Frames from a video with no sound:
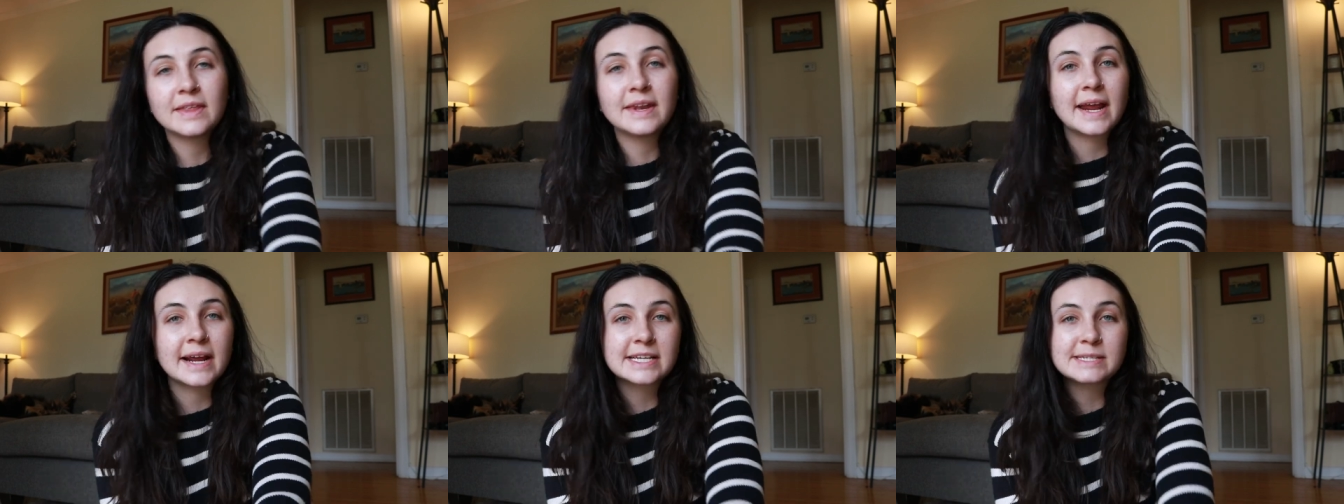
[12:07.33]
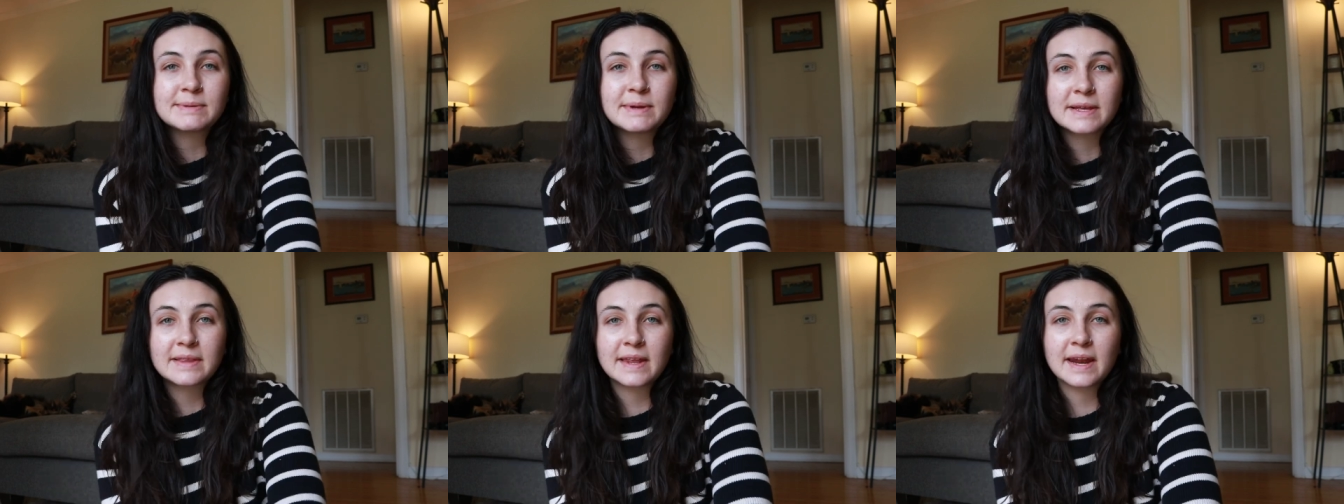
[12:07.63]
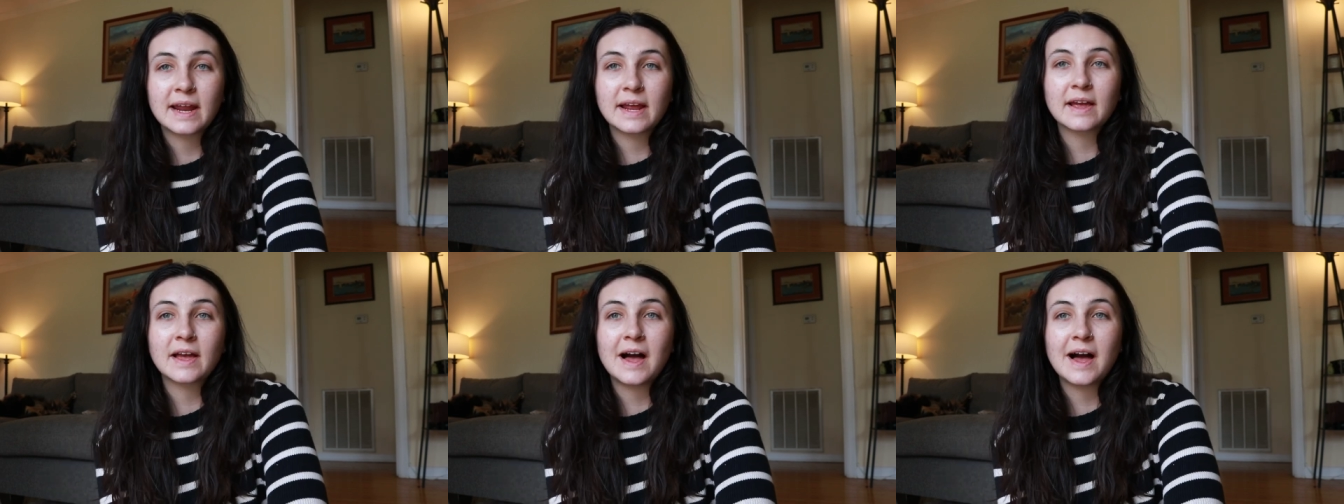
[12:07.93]
The next book
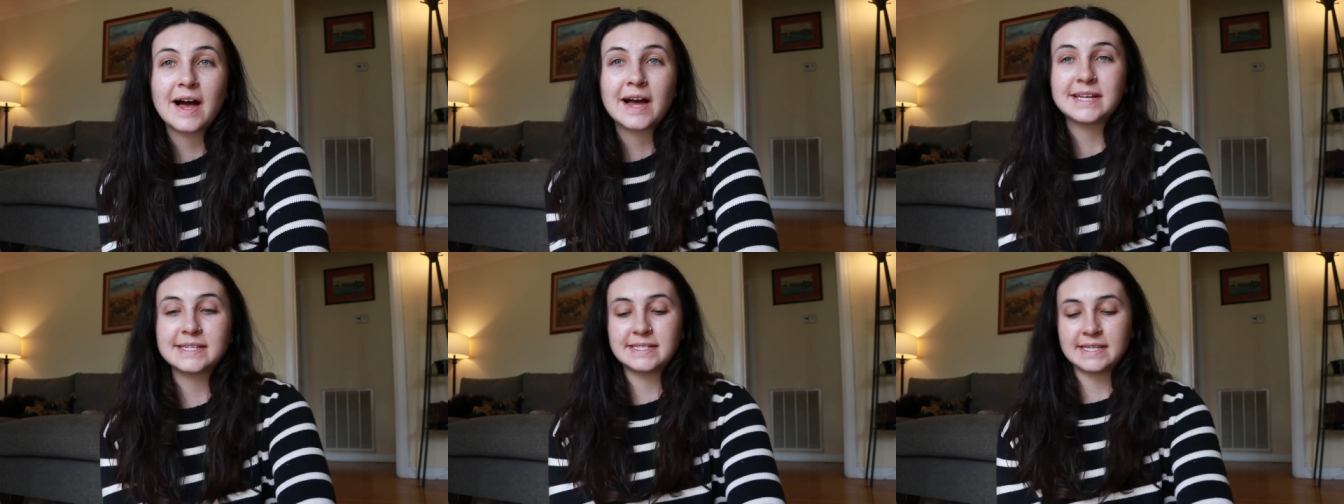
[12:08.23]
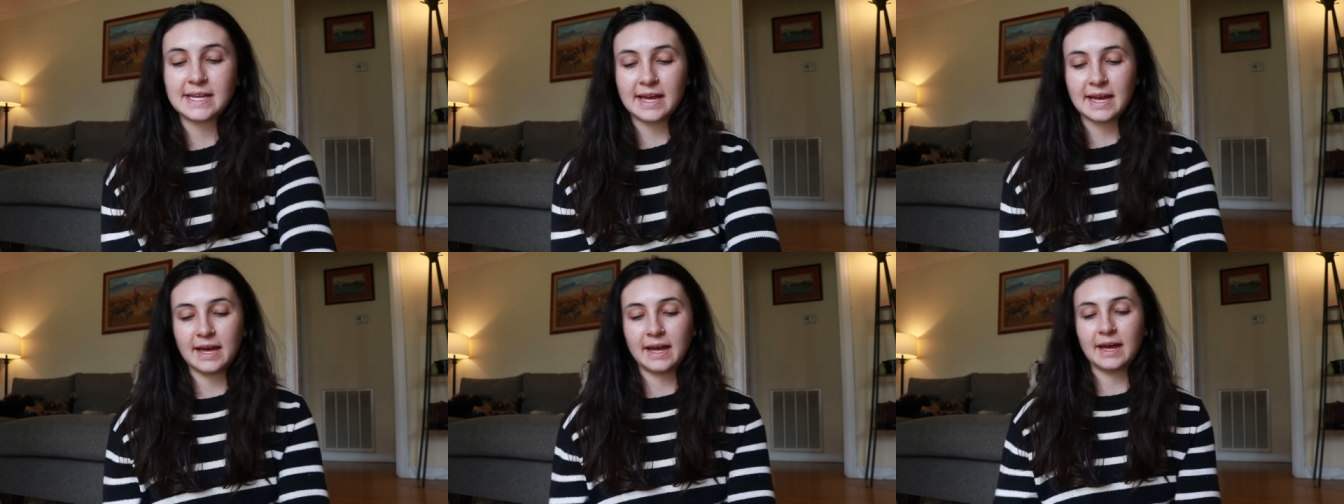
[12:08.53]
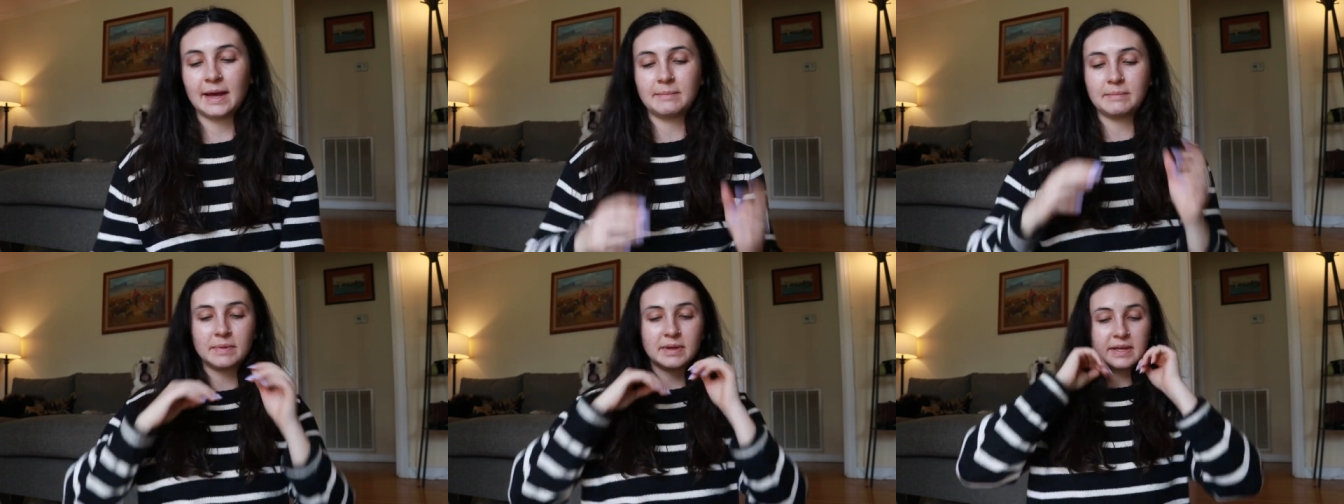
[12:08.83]
that I got
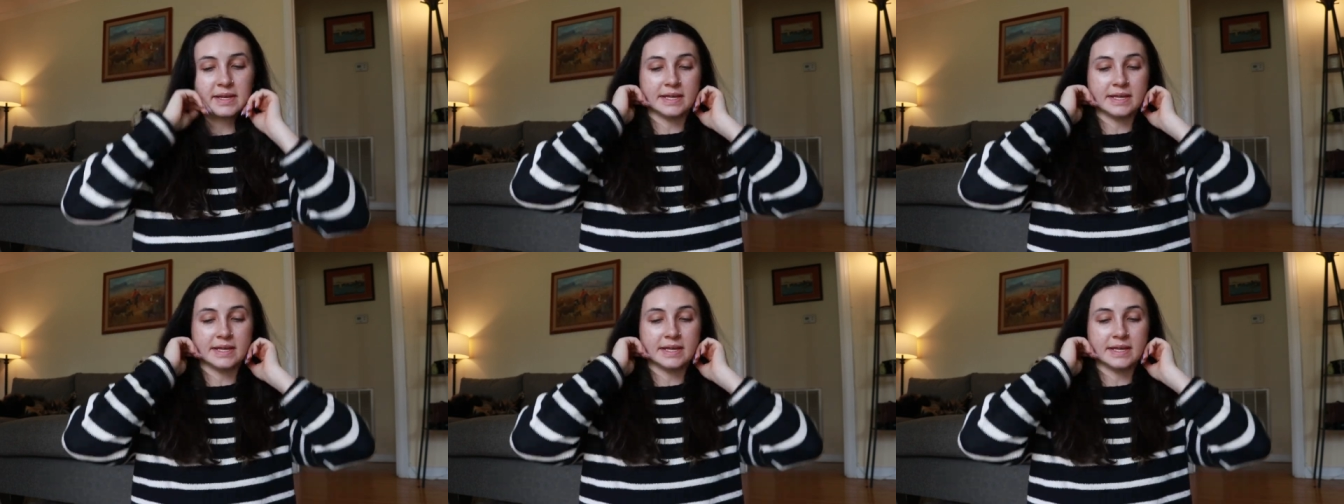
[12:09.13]
um,